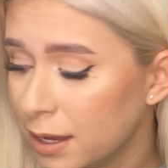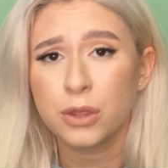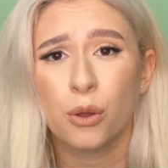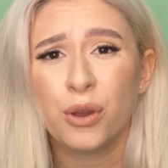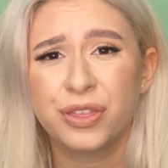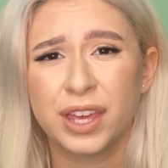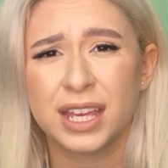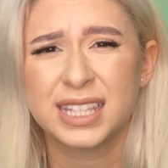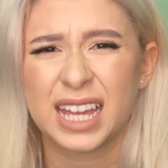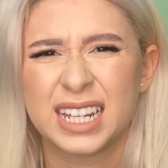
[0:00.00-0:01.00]
The only thing
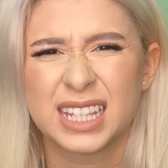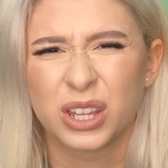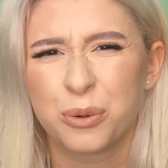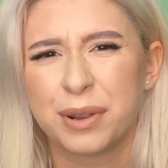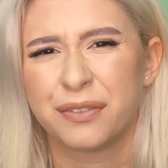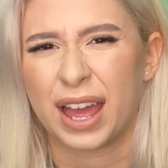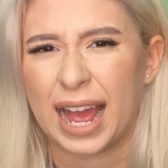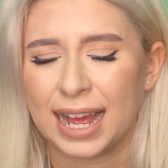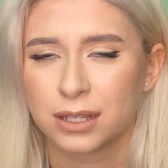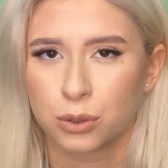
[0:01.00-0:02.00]
is that it's a little bit of a
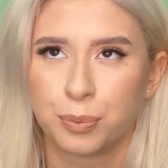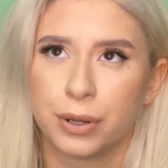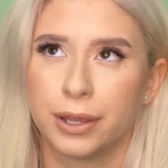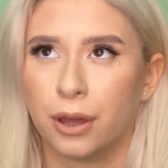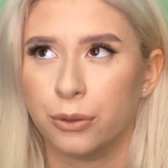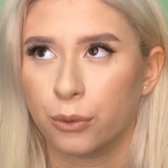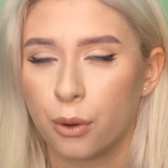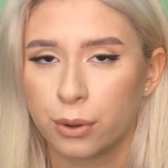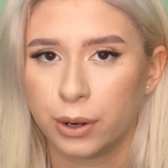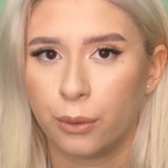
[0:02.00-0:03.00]
hassle putting on the
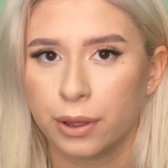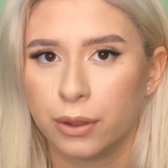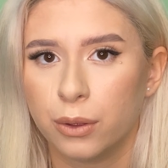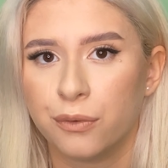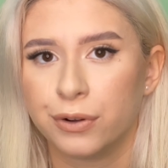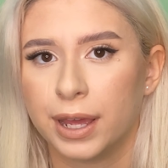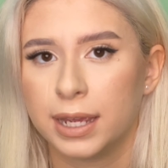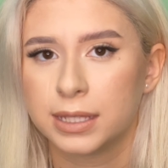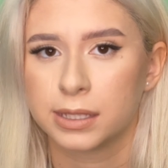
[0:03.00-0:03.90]
coconut oil overnight,